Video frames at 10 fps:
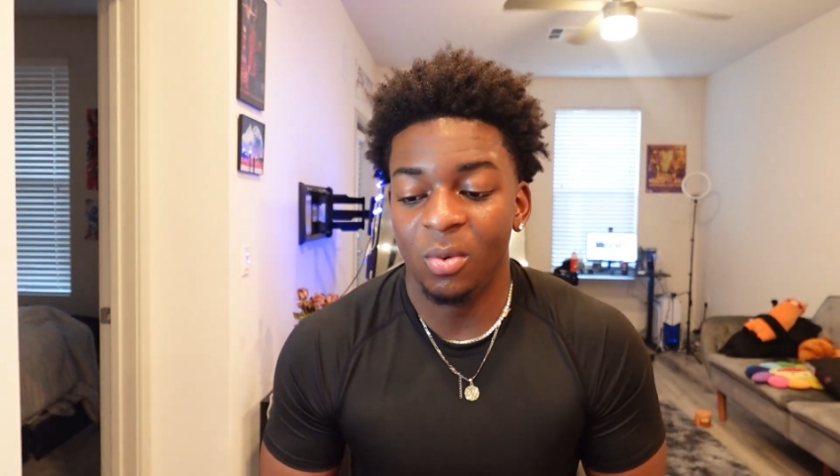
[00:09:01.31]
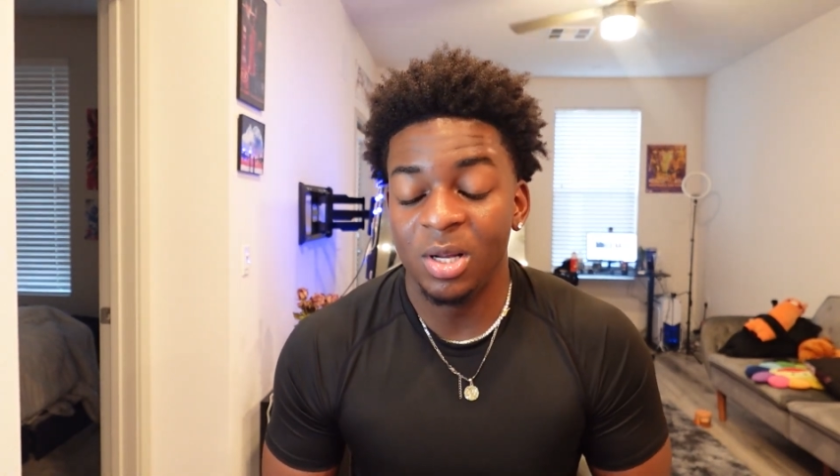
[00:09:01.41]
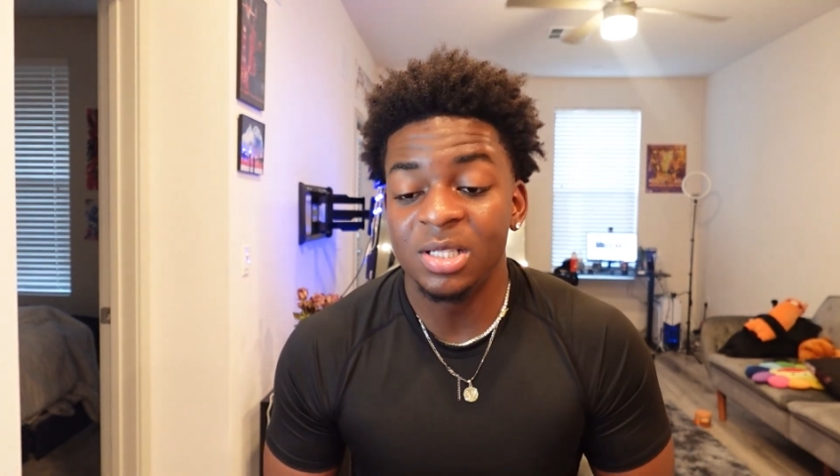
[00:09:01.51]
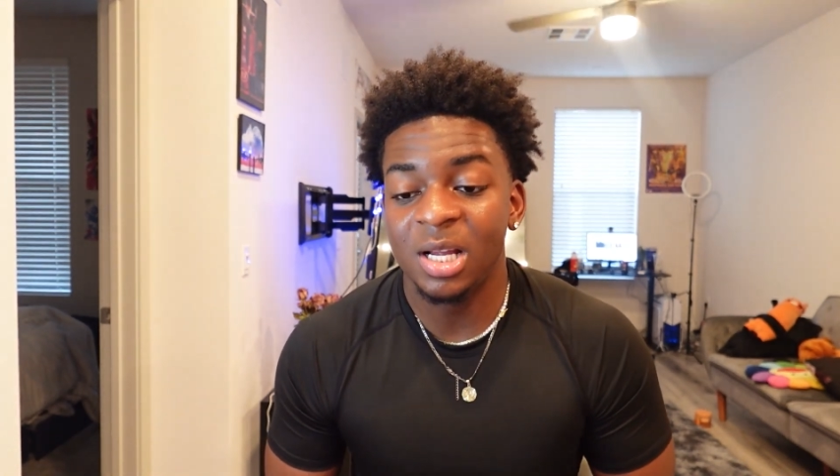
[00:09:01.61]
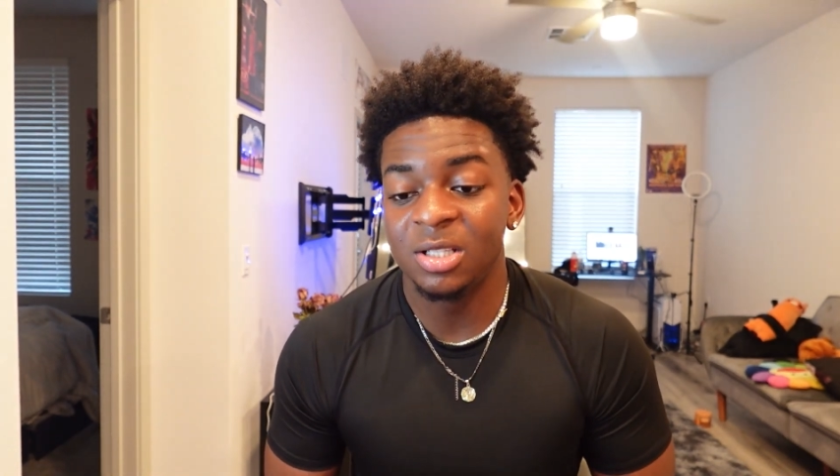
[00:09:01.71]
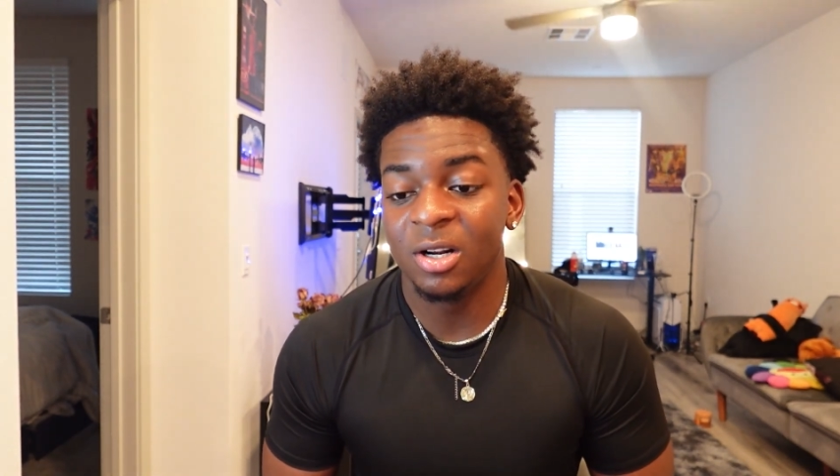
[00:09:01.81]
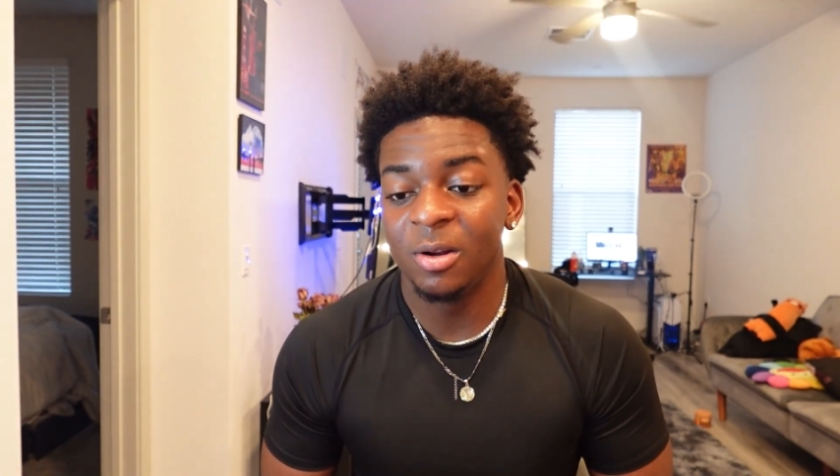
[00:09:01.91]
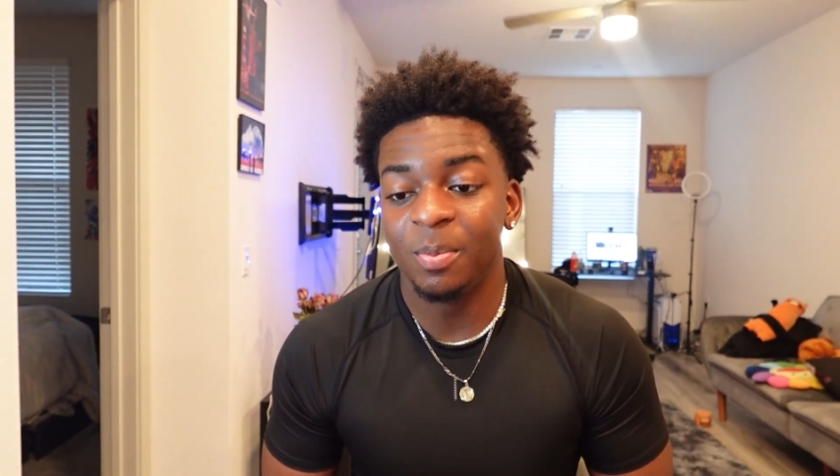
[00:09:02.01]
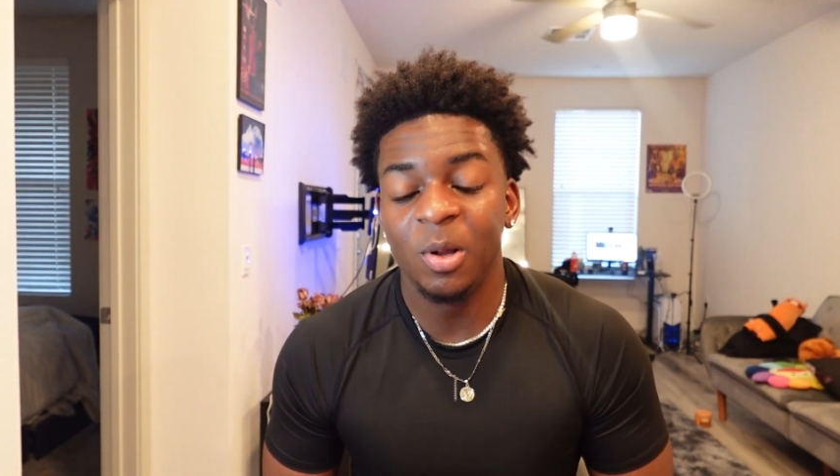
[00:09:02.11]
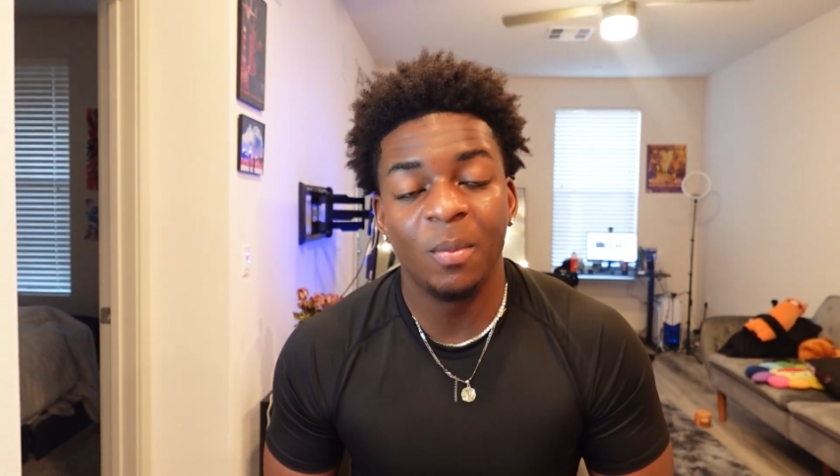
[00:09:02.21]
once I
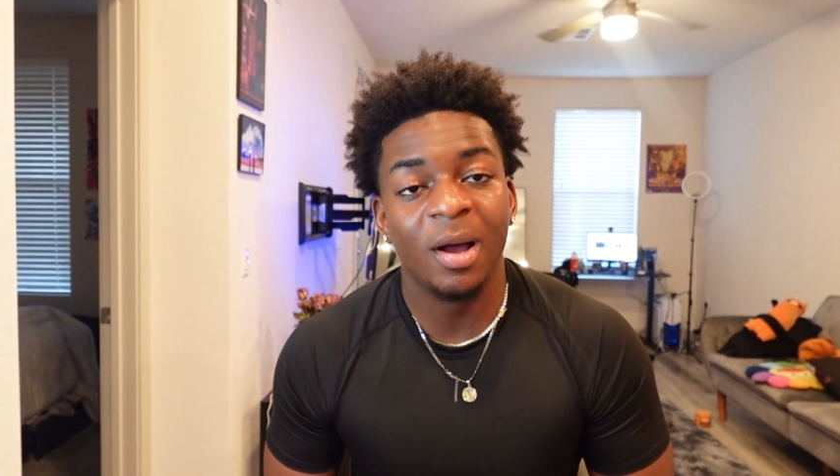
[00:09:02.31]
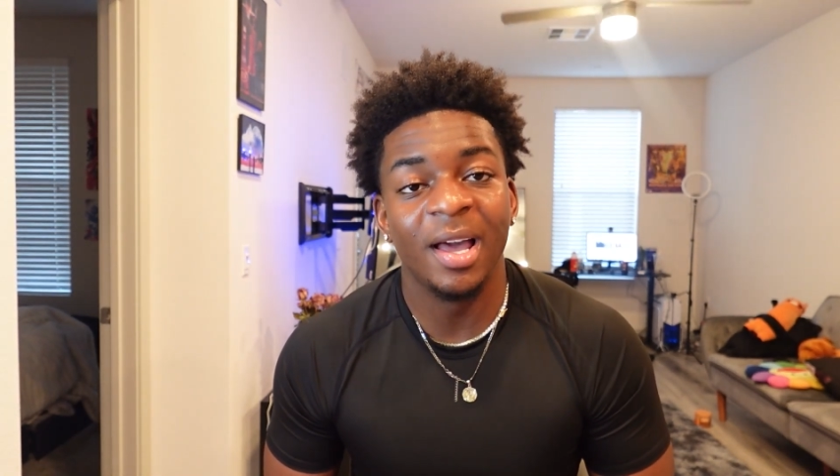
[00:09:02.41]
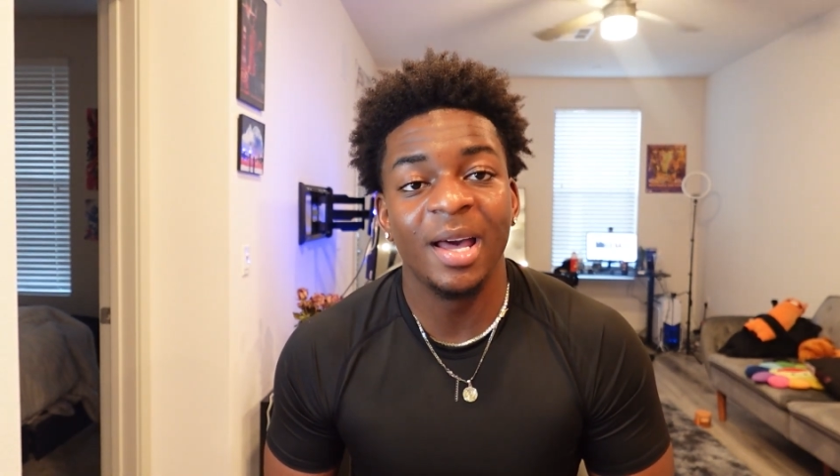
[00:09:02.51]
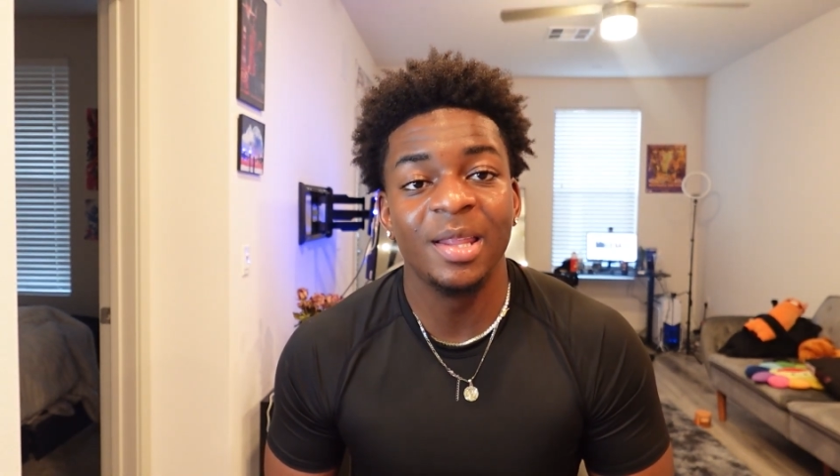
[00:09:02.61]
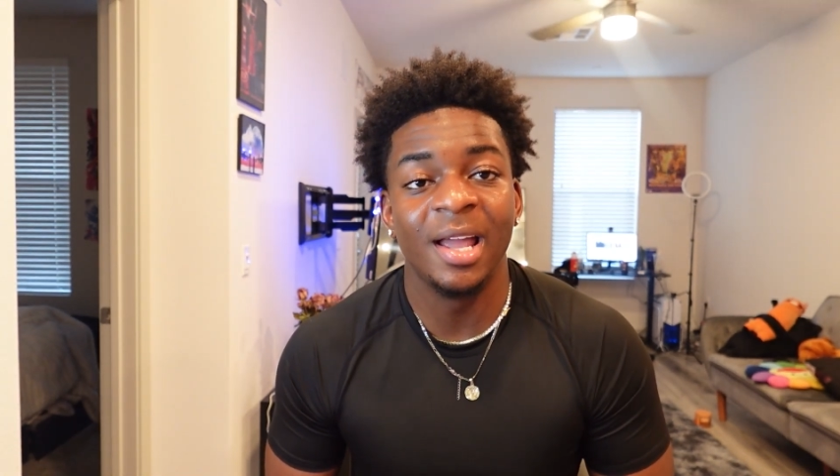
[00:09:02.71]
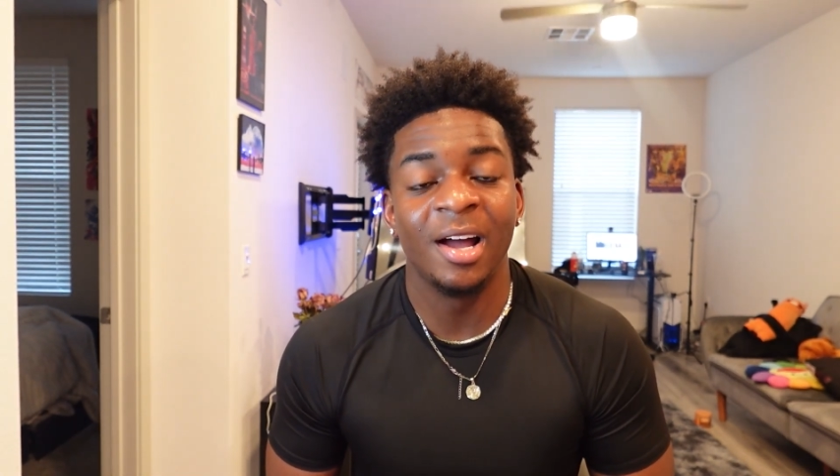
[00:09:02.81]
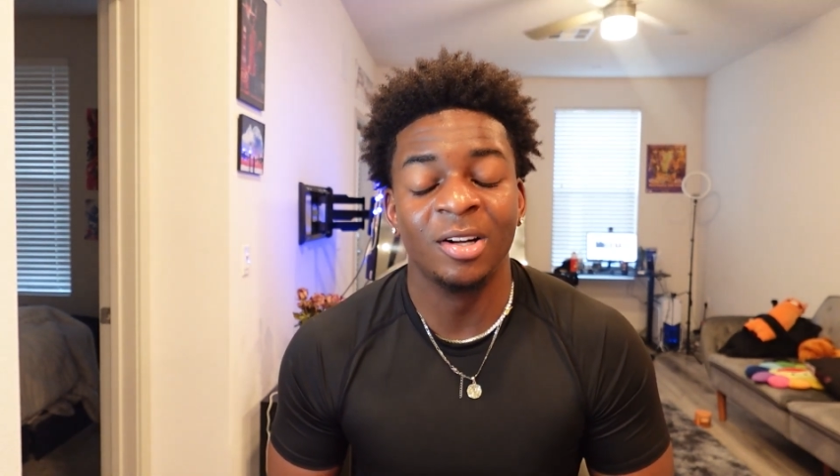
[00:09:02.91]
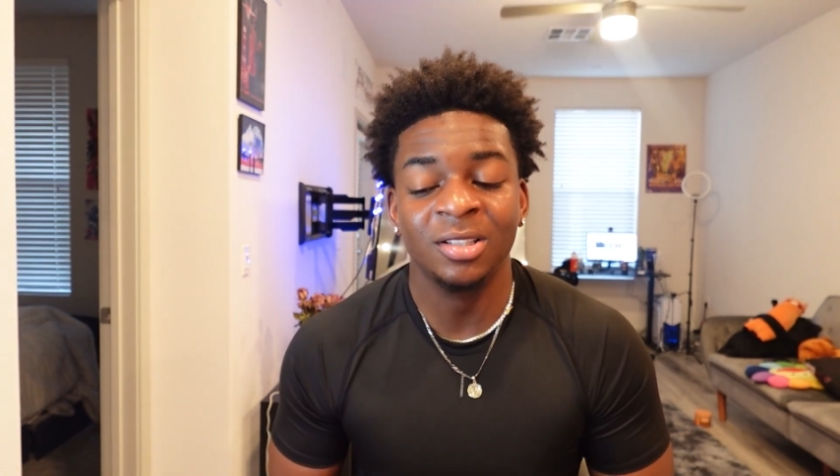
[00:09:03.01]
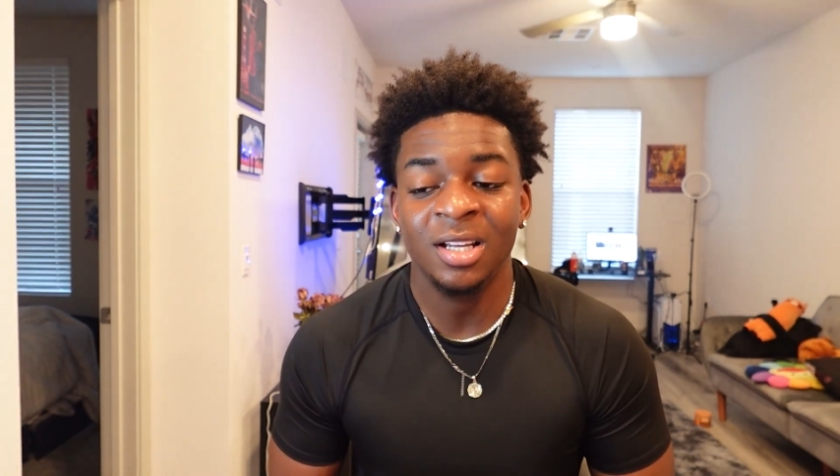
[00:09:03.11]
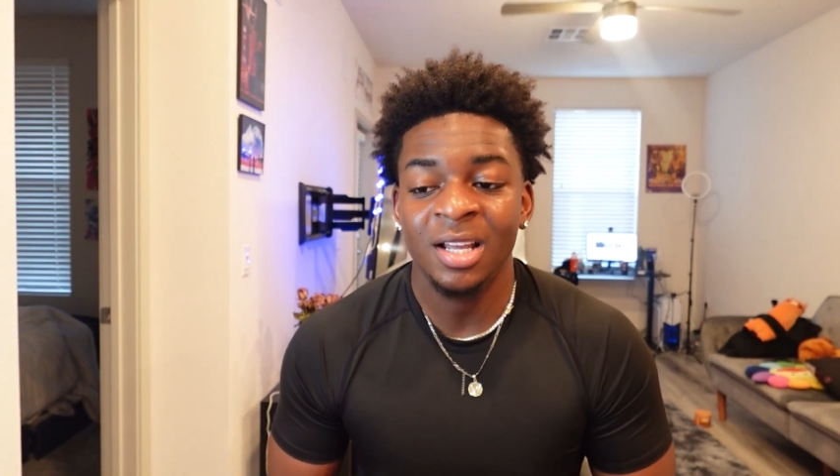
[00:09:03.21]
started putting my head
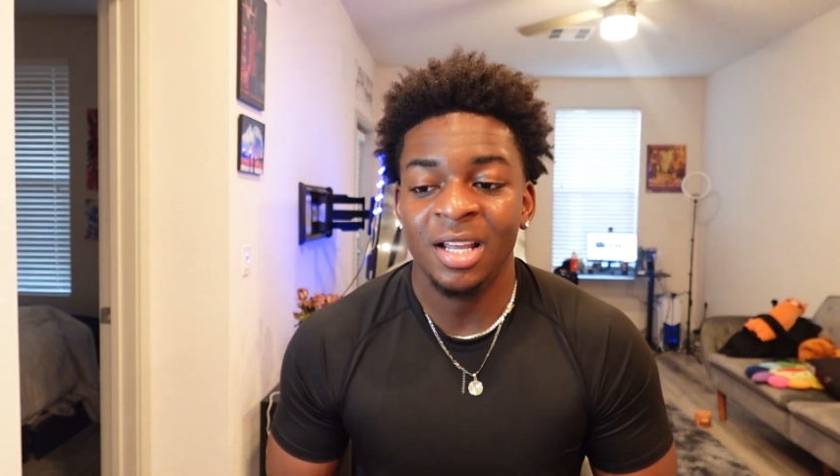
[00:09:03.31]
down